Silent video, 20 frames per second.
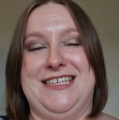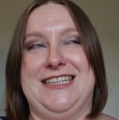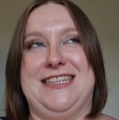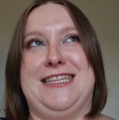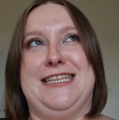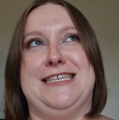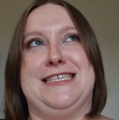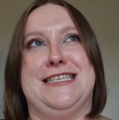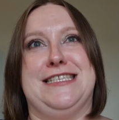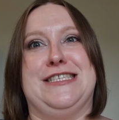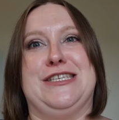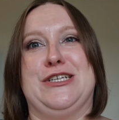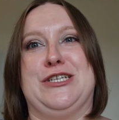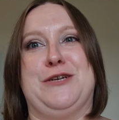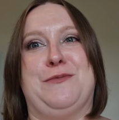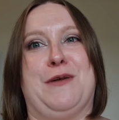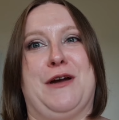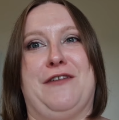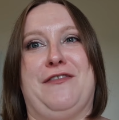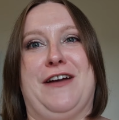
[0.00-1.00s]
this is such
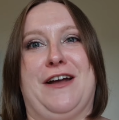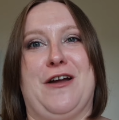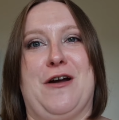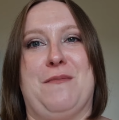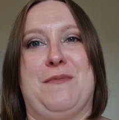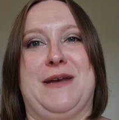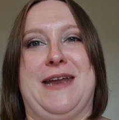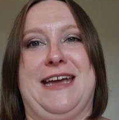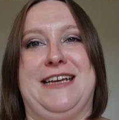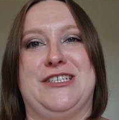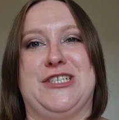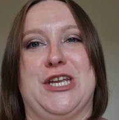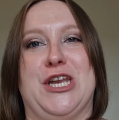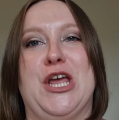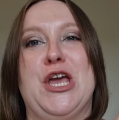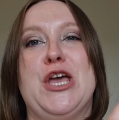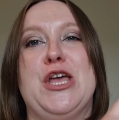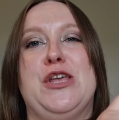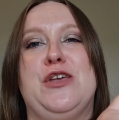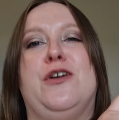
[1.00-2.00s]
a perfect combination.
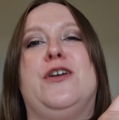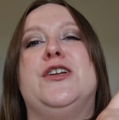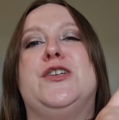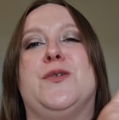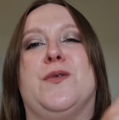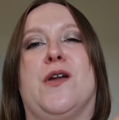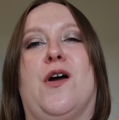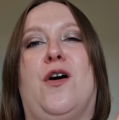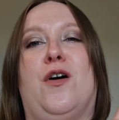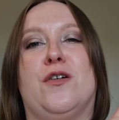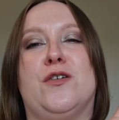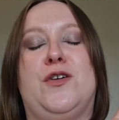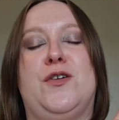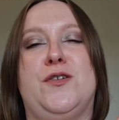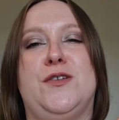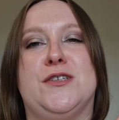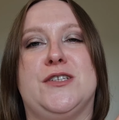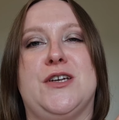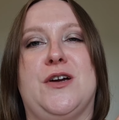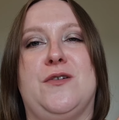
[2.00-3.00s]
You can do an all
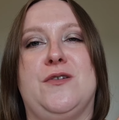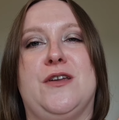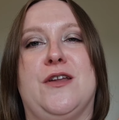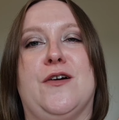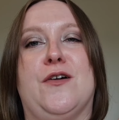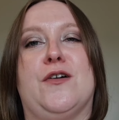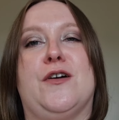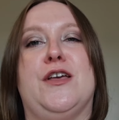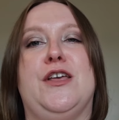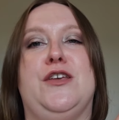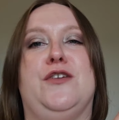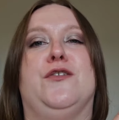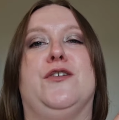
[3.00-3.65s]
cool tone look, you